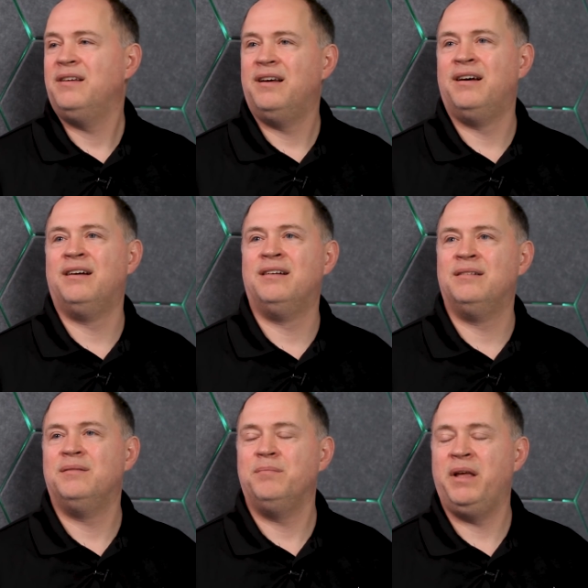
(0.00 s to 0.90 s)

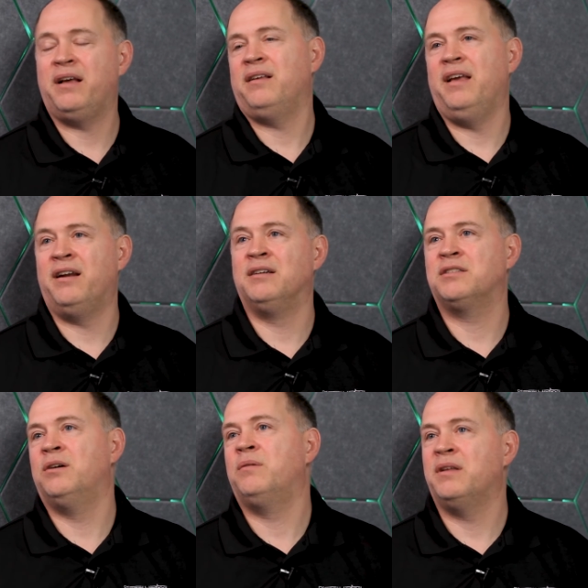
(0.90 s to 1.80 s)
uh, it, it
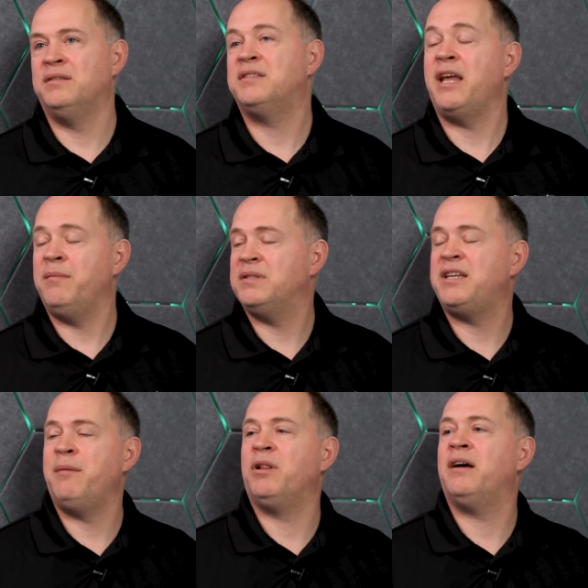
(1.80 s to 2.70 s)
also can sta
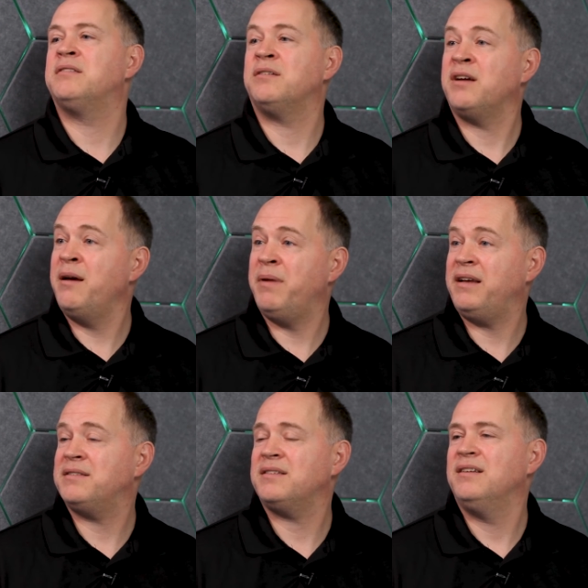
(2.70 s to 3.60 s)
stabilize our time
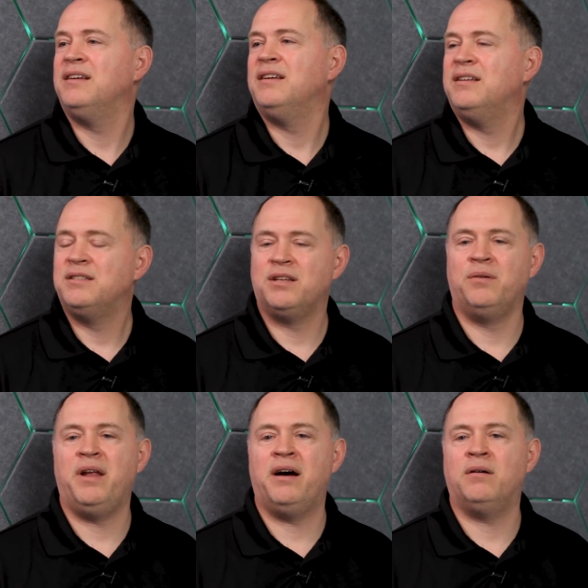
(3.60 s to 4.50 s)
base.
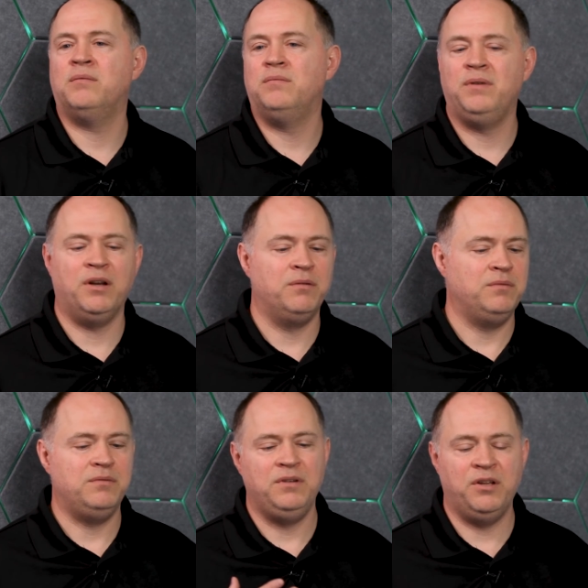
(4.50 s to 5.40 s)
So now, you know,
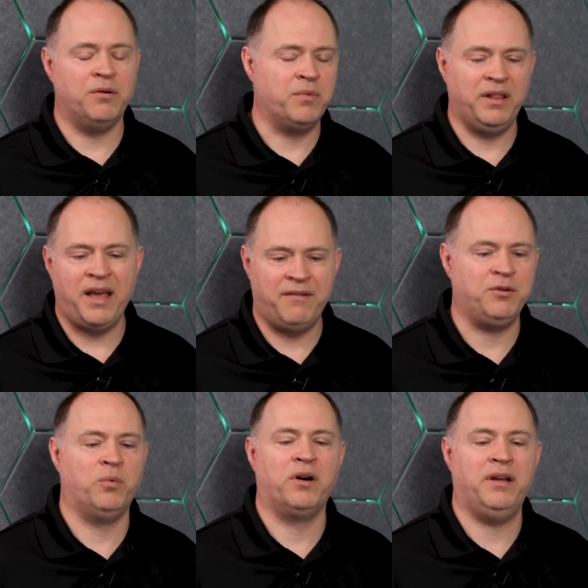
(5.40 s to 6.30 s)
you don't really have
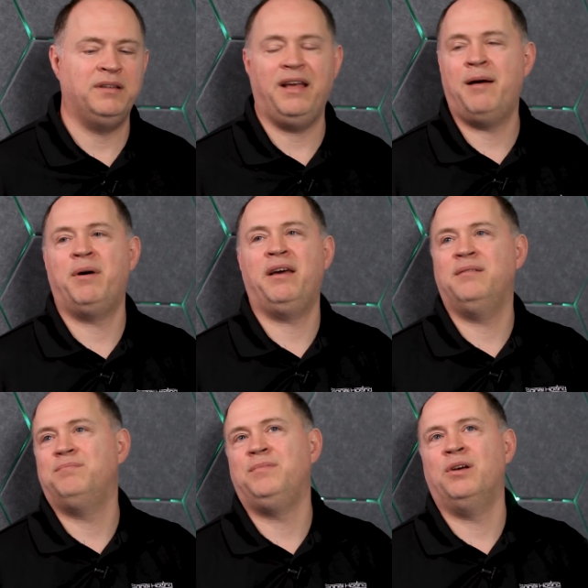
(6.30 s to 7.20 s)
to worry, am I,
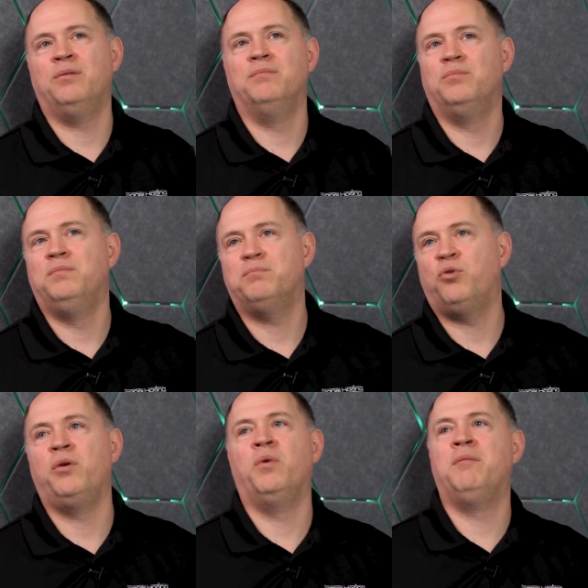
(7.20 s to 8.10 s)
you know,
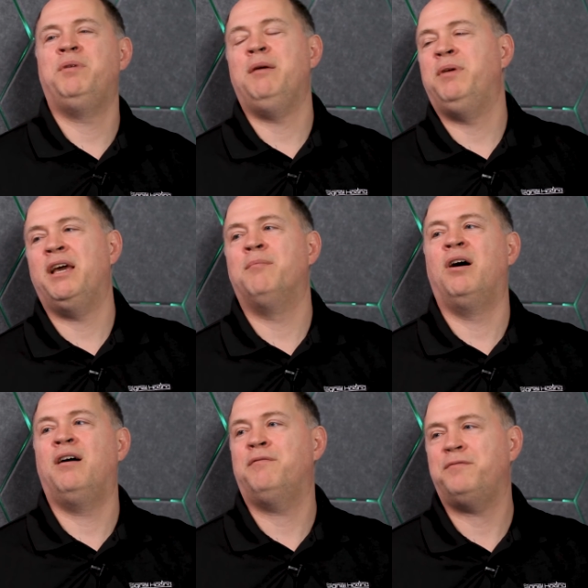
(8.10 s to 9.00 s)
0.1 ppm
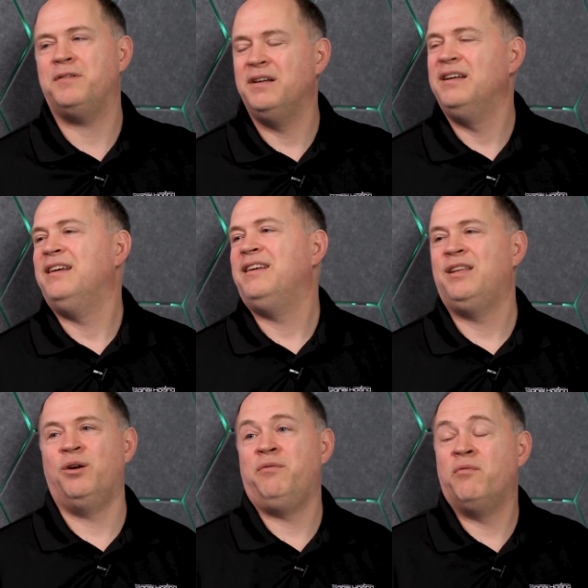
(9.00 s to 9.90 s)
off?
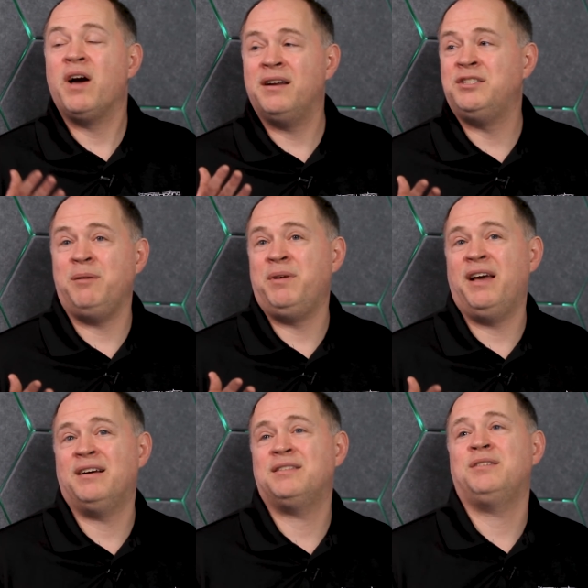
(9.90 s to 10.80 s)
You know, if you've got a
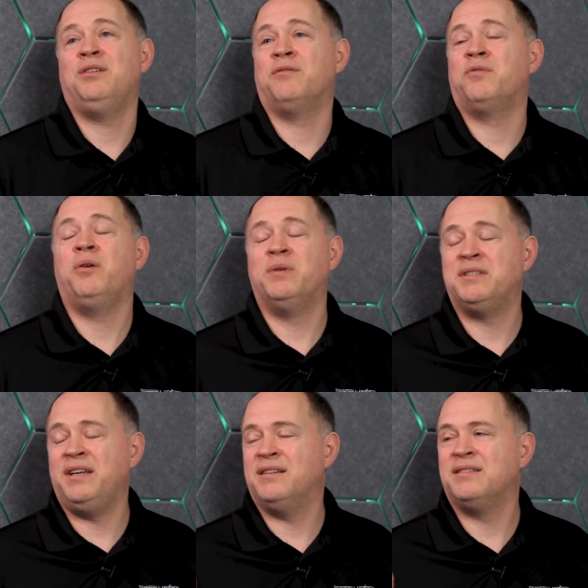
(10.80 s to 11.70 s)
GPS, your
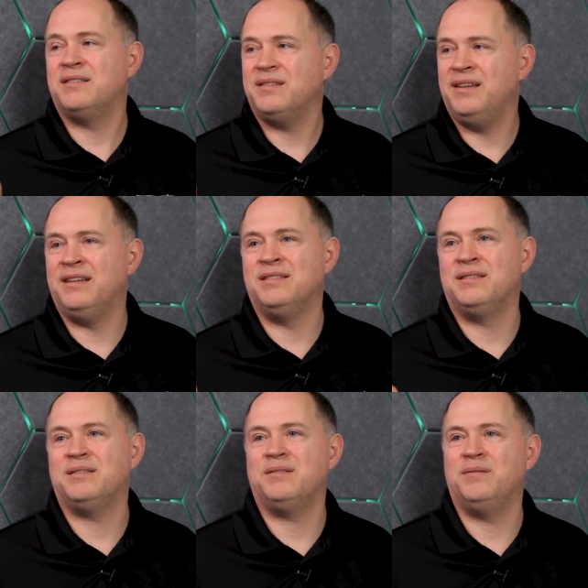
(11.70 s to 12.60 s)
frequency is,
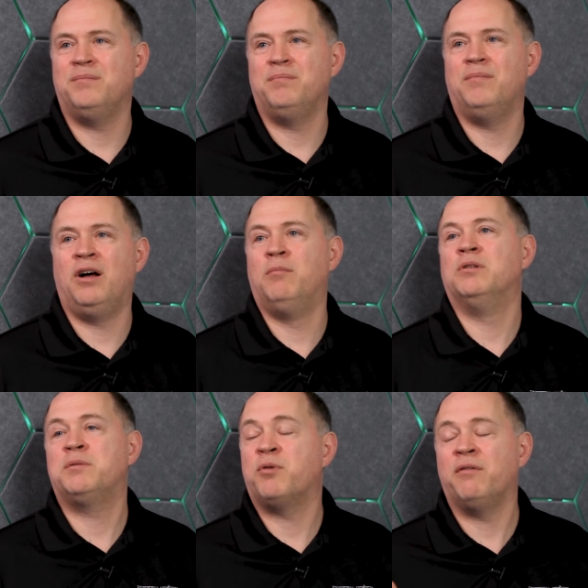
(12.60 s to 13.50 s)
is
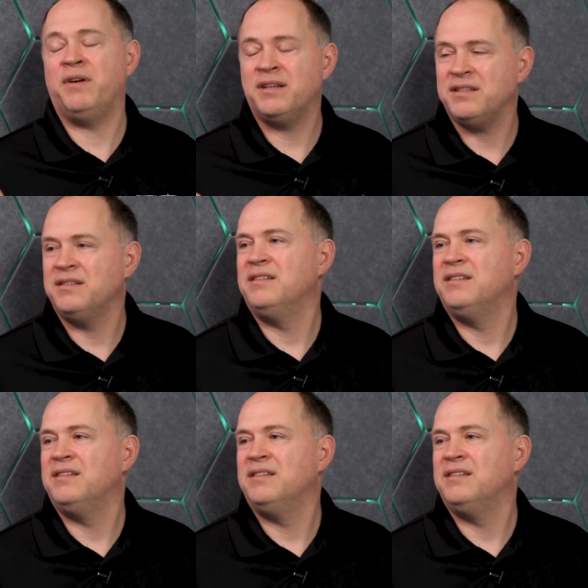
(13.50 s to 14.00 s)
almost perfect.